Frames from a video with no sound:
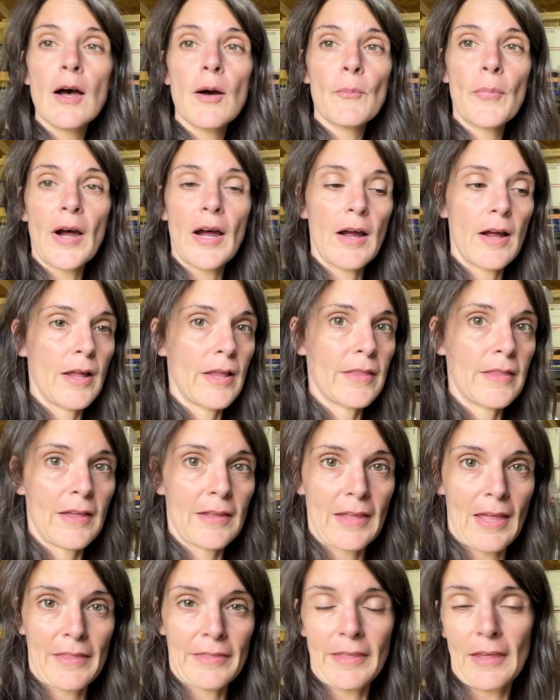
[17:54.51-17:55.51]
But
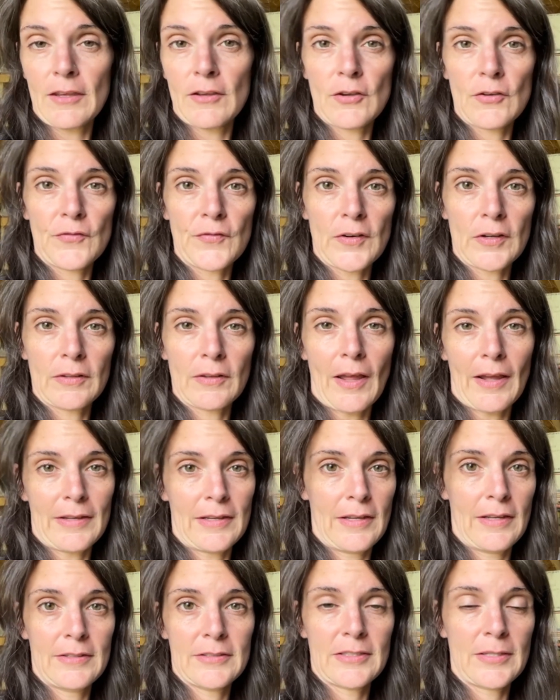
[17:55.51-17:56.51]
again, thank you for
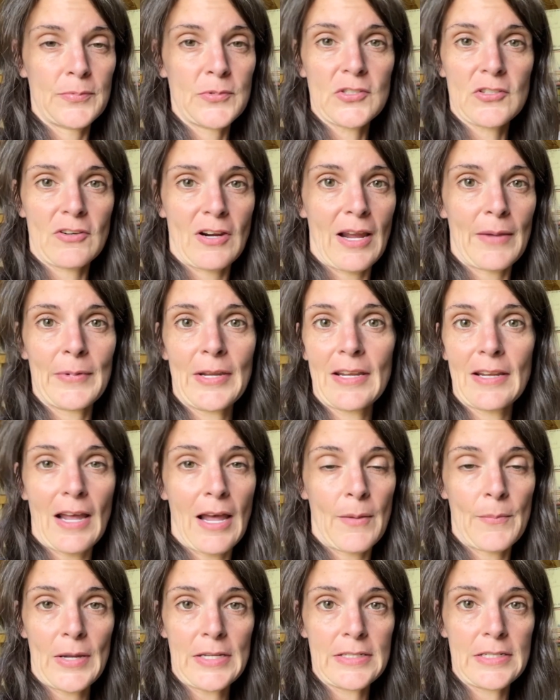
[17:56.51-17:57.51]
liking, subscribing,
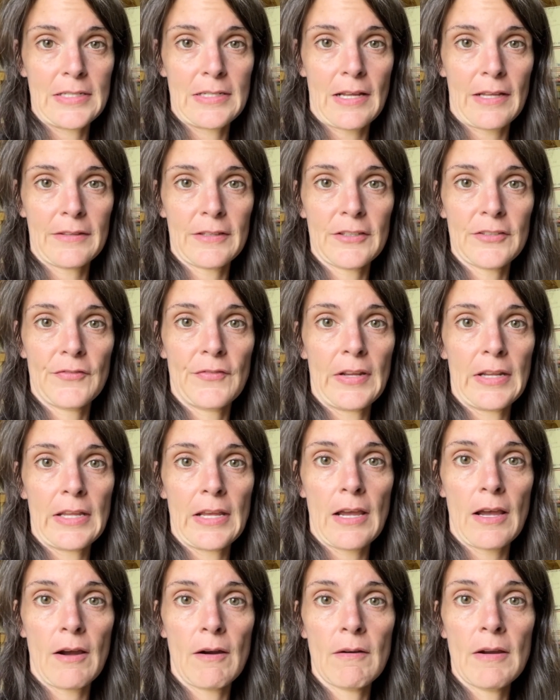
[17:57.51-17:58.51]
commenting on this
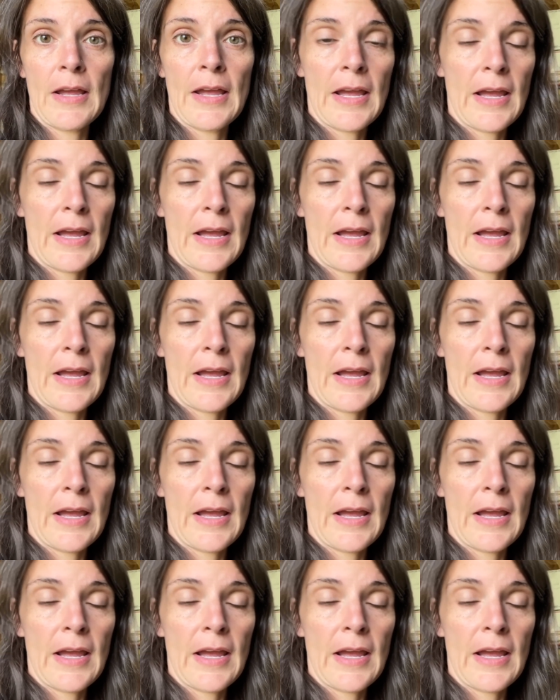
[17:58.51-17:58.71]
video.